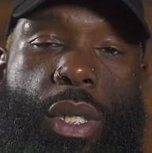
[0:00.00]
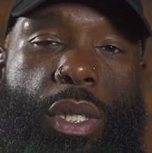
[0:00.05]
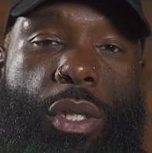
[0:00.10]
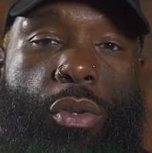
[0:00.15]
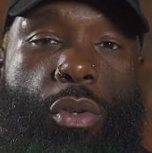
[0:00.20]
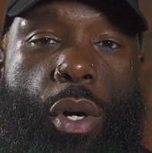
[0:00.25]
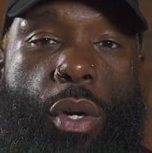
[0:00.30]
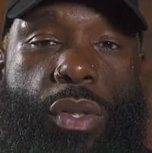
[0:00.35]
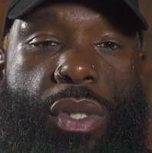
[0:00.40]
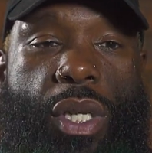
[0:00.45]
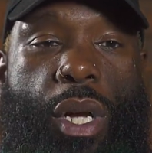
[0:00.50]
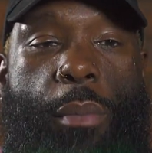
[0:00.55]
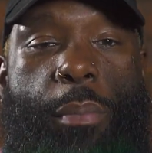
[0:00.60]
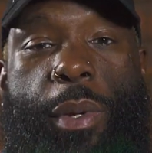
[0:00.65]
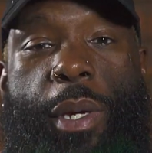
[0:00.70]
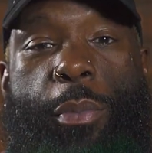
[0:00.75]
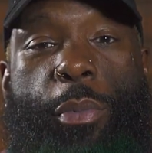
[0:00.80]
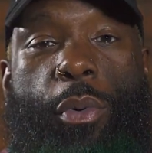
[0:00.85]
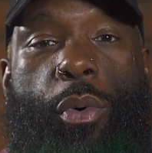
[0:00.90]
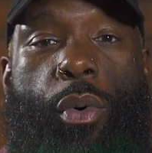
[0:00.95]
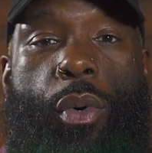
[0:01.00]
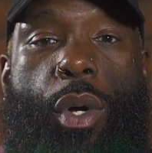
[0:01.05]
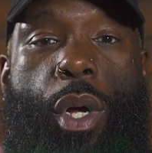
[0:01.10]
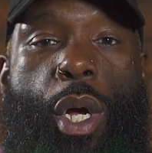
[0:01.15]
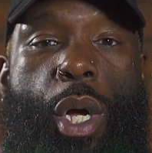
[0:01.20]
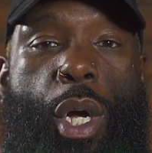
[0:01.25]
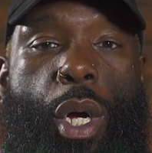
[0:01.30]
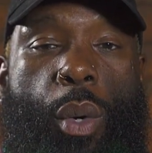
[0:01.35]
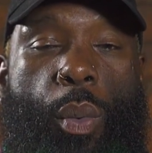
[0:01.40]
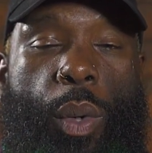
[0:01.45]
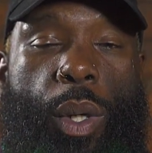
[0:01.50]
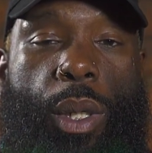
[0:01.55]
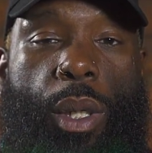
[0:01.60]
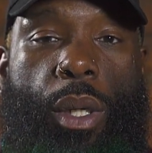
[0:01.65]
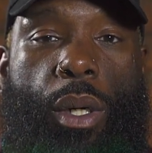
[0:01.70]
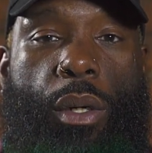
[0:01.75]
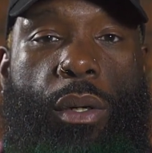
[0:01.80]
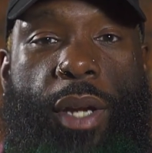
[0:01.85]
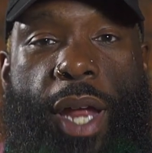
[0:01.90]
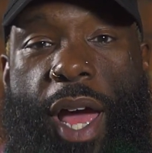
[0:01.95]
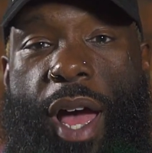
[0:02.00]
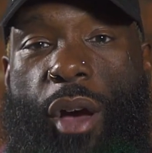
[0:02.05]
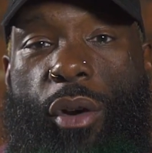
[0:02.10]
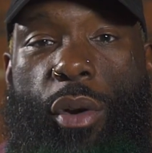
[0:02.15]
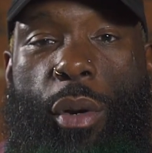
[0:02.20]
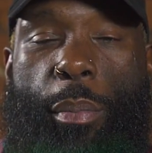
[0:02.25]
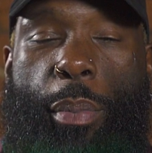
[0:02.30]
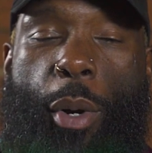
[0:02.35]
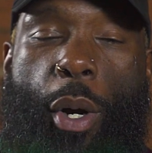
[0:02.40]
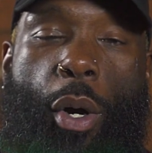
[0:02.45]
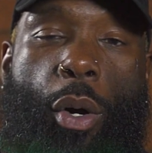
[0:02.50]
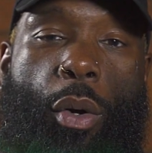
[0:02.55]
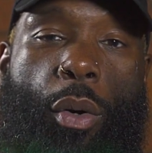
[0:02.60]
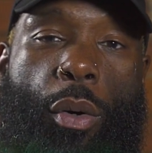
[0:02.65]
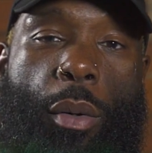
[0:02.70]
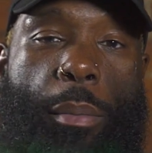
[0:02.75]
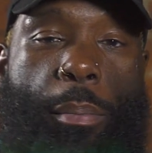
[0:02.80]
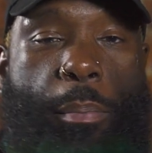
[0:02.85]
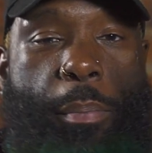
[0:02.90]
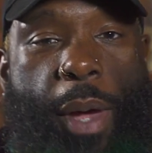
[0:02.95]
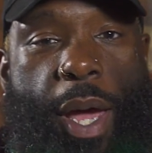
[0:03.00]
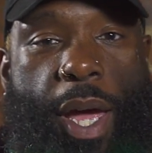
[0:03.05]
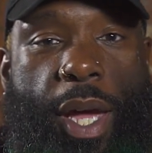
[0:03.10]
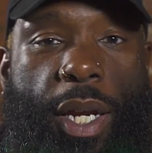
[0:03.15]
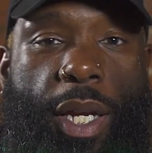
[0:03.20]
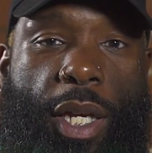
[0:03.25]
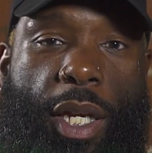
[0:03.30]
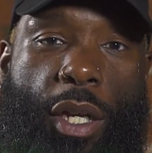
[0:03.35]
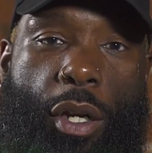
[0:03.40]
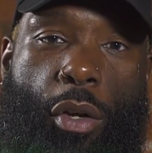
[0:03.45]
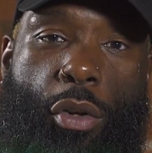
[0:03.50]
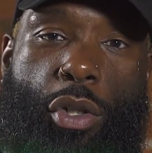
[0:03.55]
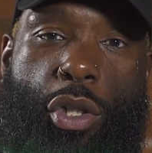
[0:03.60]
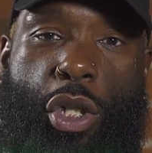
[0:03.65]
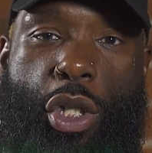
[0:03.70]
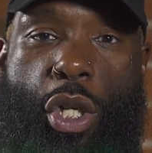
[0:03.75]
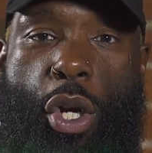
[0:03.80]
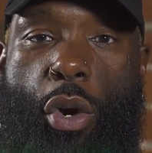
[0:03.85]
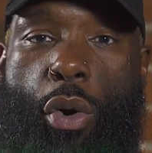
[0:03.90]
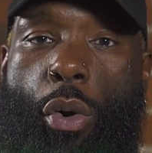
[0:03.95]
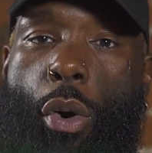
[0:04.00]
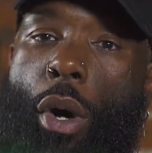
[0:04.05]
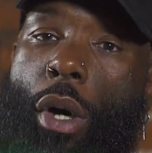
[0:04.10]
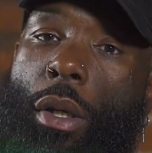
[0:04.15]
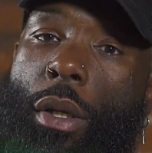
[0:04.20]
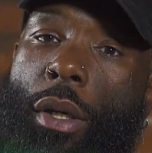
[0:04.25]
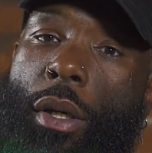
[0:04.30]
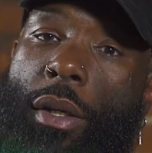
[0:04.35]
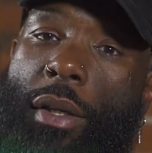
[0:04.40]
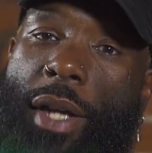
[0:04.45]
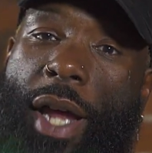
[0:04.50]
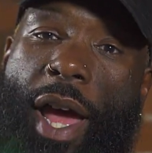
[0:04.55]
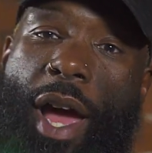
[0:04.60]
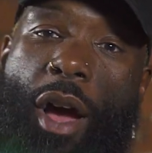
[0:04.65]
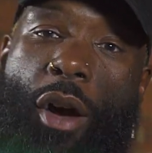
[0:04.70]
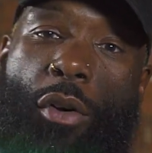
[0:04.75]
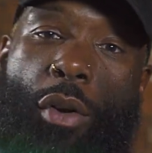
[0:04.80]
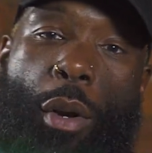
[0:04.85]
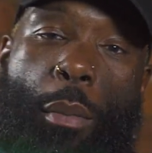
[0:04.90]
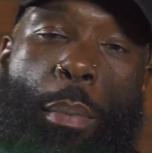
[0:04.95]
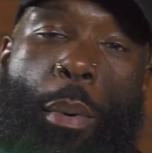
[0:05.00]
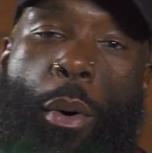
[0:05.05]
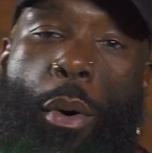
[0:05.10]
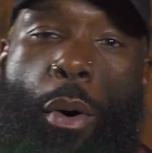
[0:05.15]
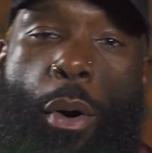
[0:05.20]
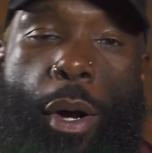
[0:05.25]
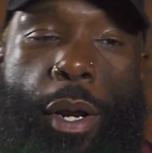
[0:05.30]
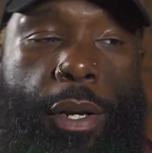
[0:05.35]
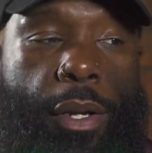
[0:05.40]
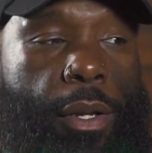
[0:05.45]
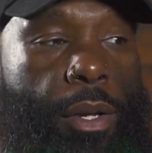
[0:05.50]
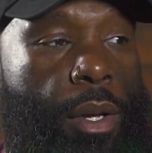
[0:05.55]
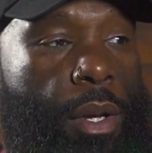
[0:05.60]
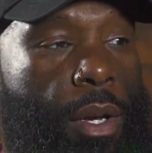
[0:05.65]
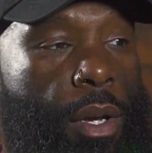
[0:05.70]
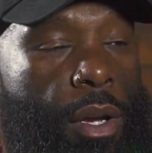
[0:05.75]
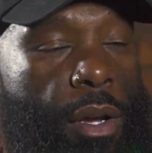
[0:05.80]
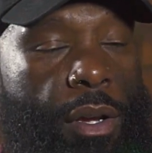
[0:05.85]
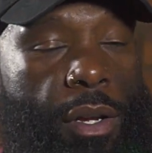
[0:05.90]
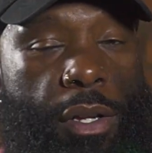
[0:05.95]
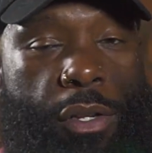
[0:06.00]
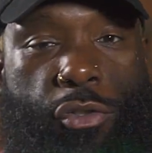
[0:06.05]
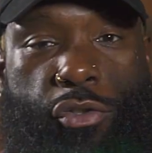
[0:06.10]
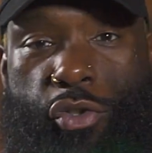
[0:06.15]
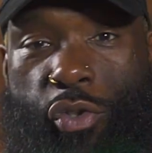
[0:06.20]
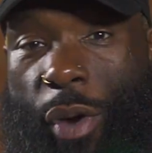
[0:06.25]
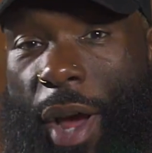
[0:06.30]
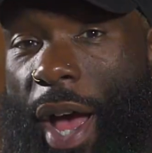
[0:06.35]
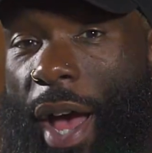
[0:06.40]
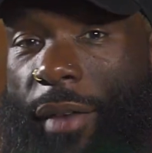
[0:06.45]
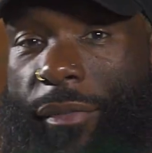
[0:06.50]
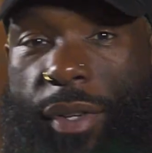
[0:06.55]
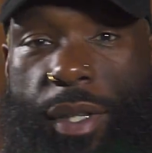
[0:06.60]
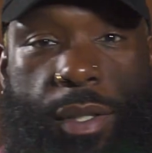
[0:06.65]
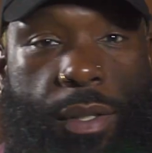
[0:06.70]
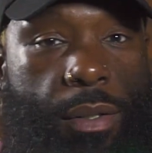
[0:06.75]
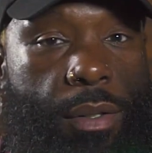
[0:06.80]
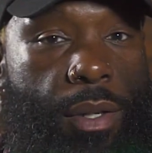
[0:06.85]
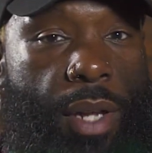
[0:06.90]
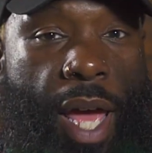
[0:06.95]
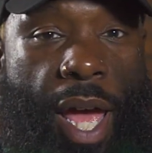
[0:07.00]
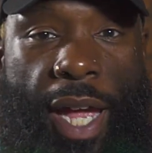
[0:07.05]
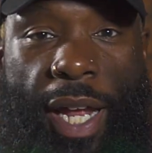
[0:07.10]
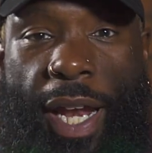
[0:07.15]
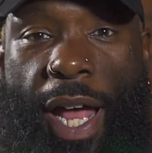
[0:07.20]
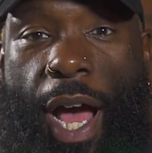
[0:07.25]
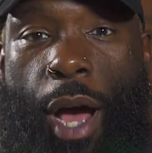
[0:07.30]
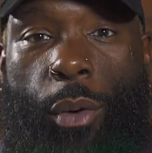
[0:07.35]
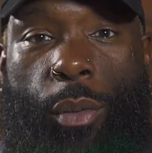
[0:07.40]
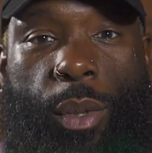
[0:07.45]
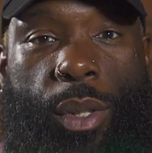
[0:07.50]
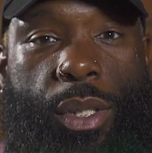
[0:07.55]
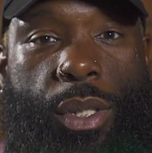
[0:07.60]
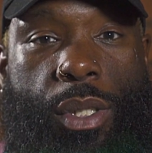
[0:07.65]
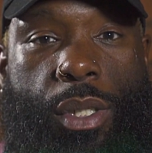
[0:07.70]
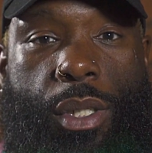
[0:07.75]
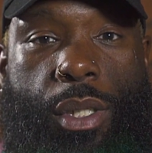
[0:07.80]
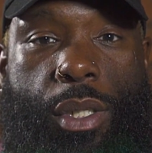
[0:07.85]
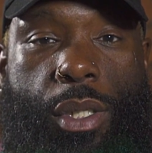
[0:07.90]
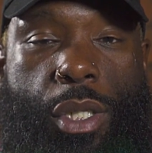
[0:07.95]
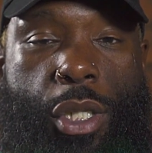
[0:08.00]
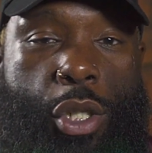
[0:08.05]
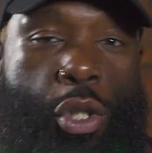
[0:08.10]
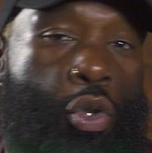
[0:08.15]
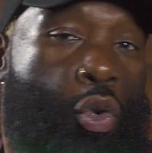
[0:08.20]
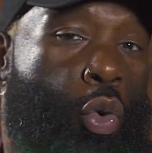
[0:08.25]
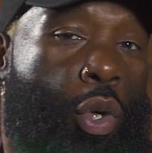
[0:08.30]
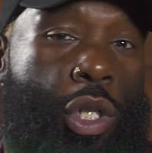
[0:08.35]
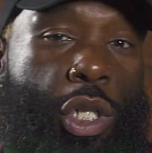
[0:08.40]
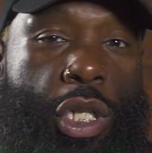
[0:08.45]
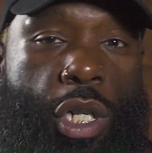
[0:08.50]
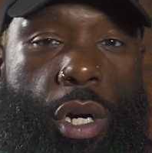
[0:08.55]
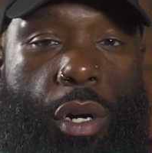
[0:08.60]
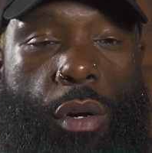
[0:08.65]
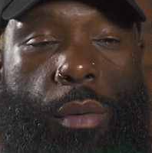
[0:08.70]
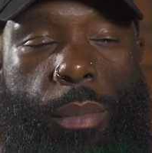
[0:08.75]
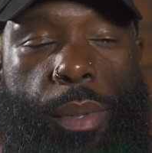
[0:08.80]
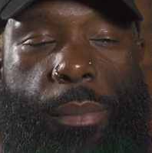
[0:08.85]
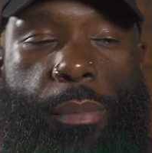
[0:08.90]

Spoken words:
And, you know, some people would look down upon paying to get on the show or look down upon driving 8 hours to do a show.